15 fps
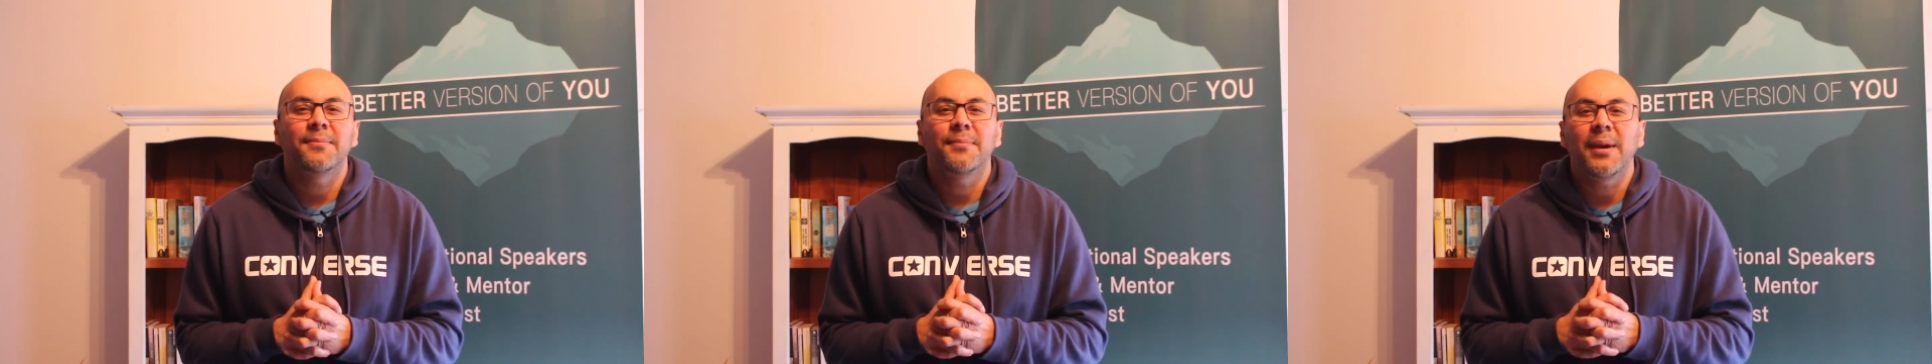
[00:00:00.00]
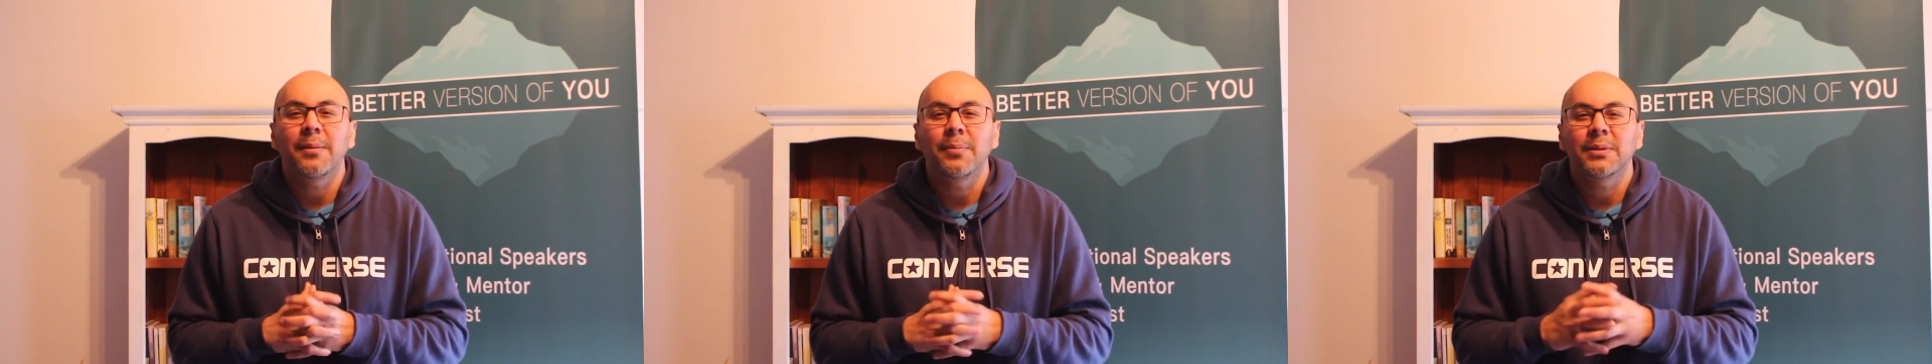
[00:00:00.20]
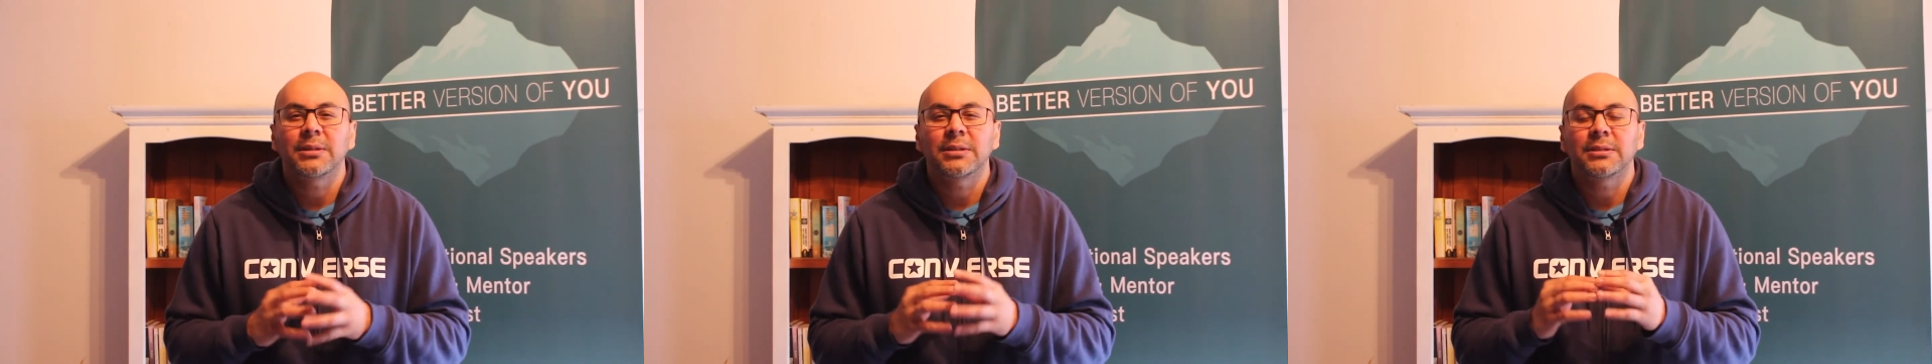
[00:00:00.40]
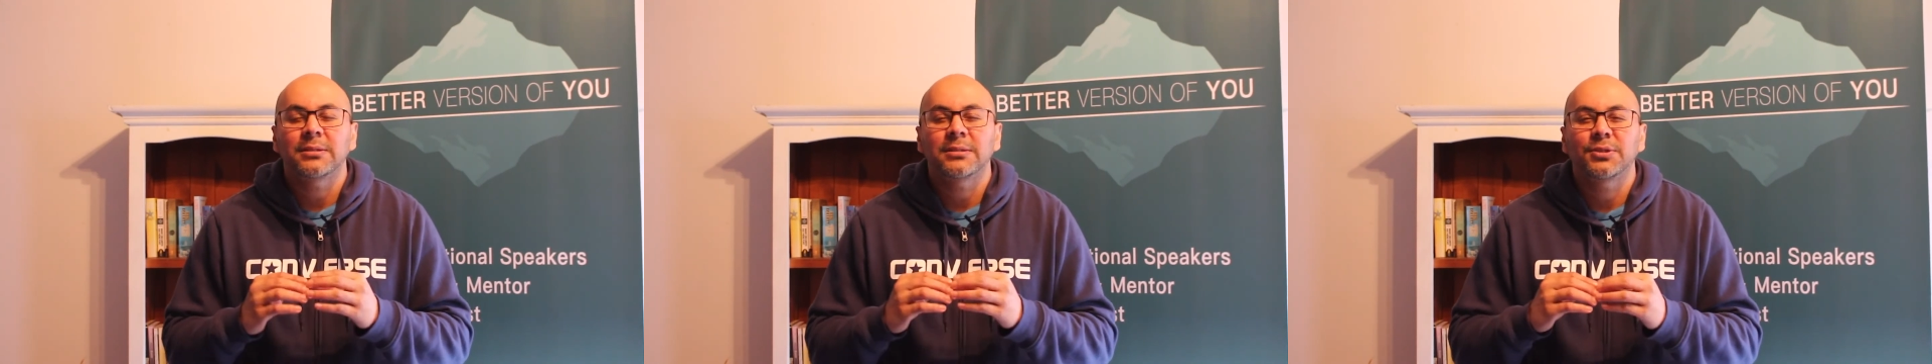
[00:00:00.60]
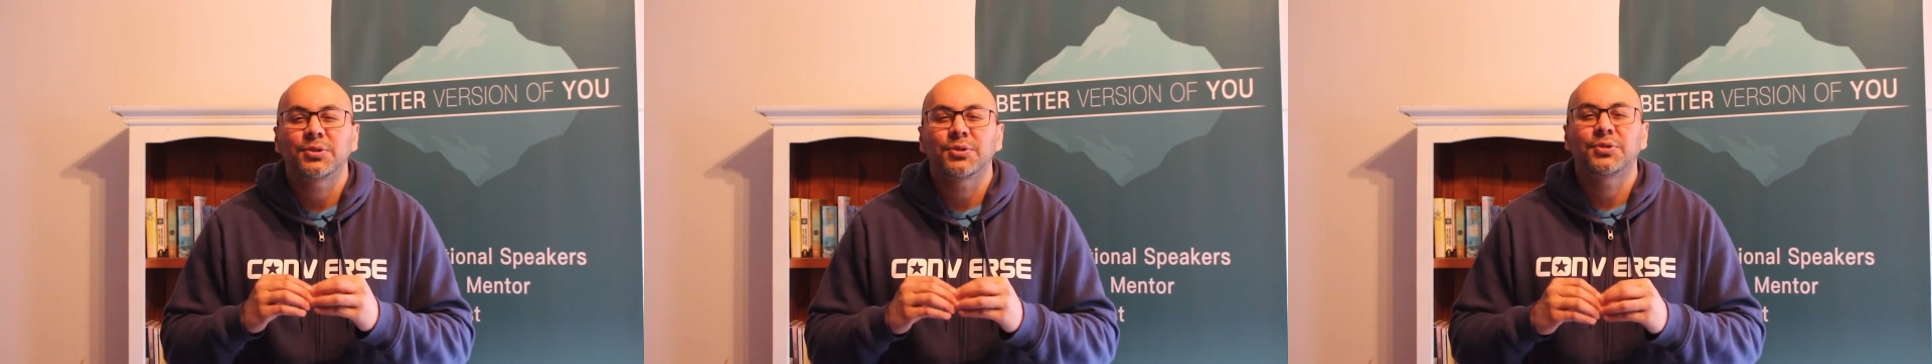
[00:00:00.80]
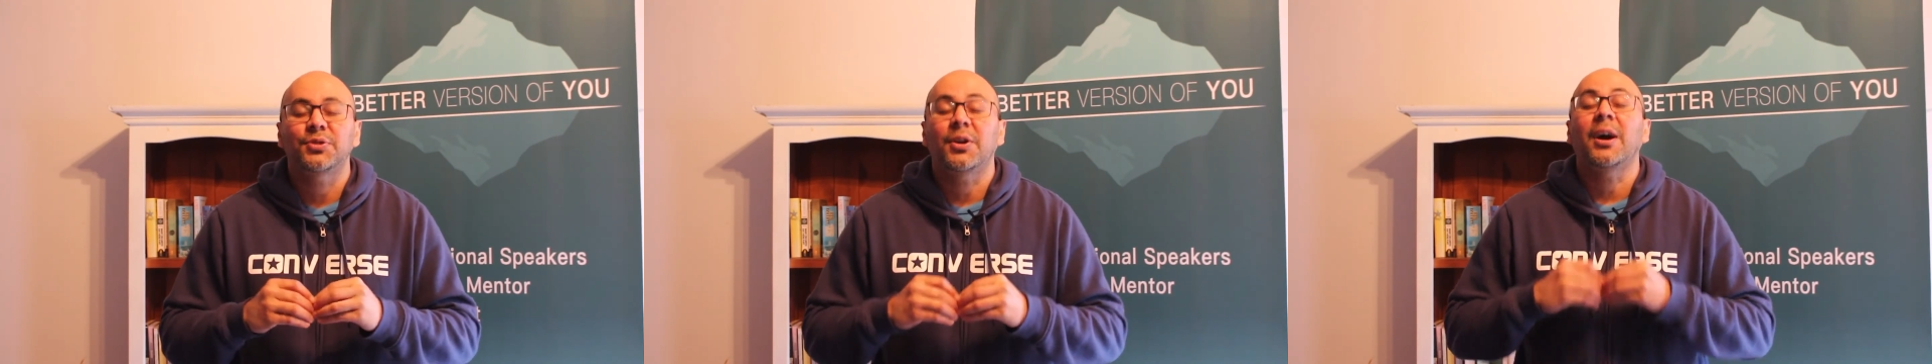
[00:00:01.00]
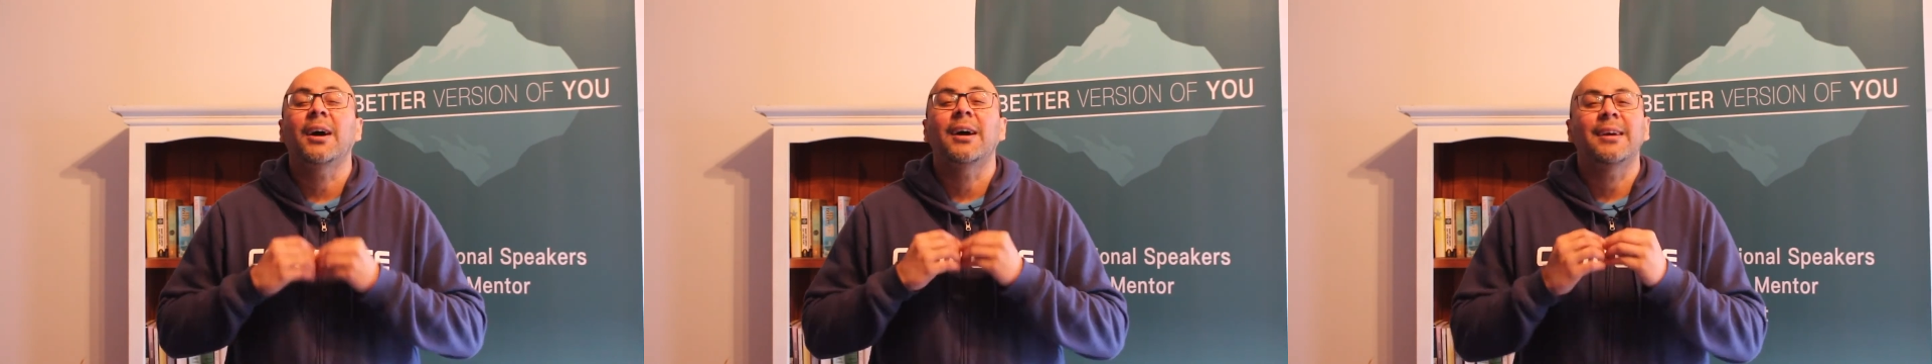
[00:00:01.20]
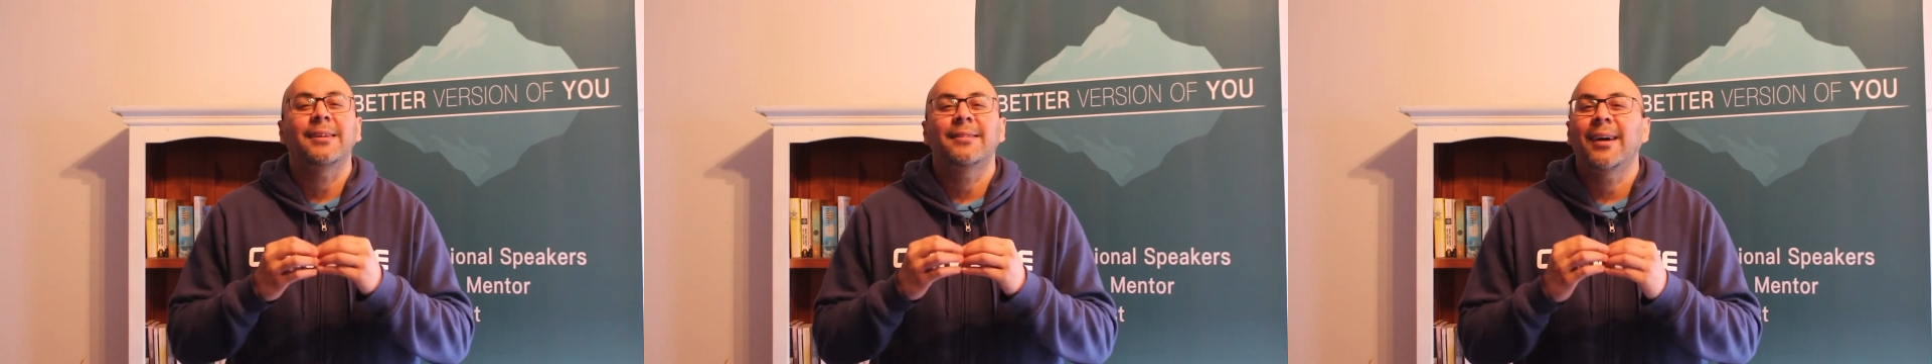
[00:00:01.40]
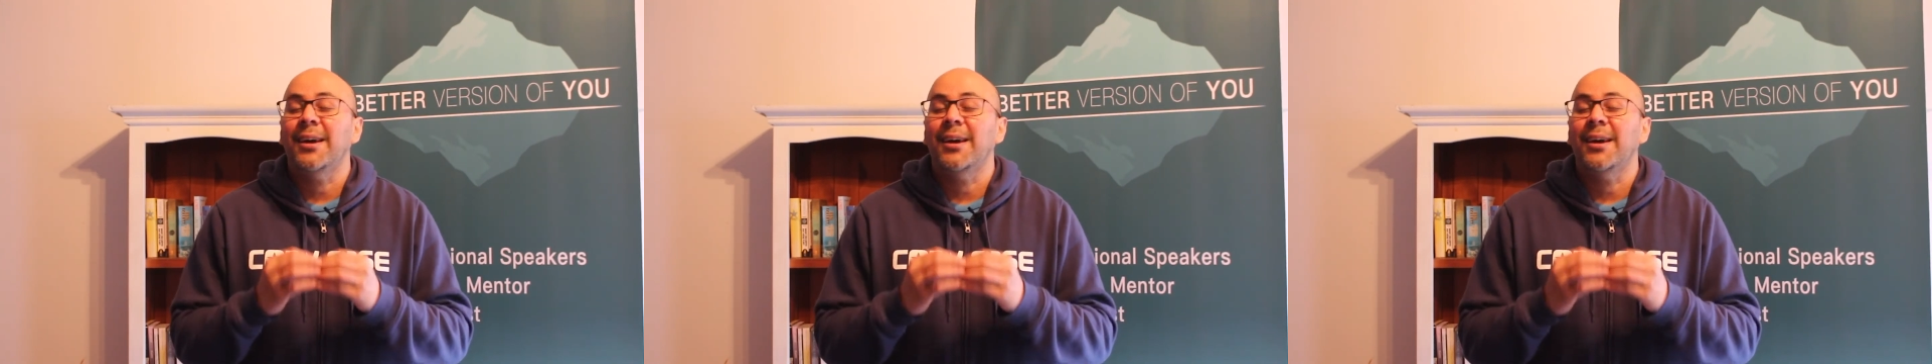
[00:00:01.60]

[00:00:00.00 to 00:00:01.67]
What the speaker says: maybe just try.